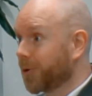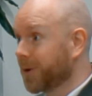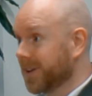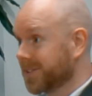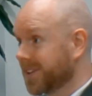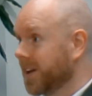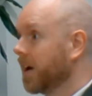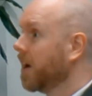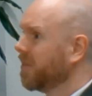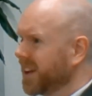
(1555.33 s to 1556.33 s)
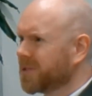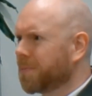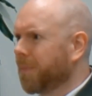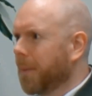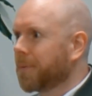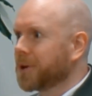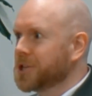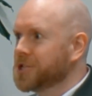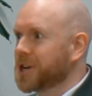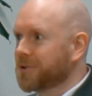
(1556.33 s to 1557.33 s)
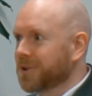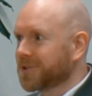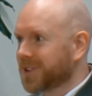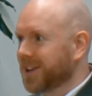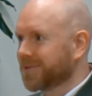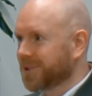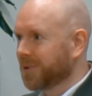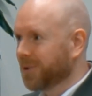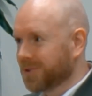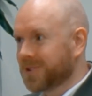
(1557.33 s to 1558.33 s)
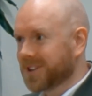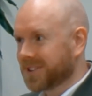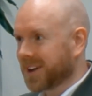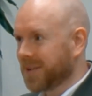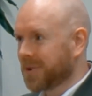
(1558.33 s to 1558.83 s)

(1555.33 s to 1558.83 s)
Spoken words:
at risk. That's a pretty generous gift clause and doesn't come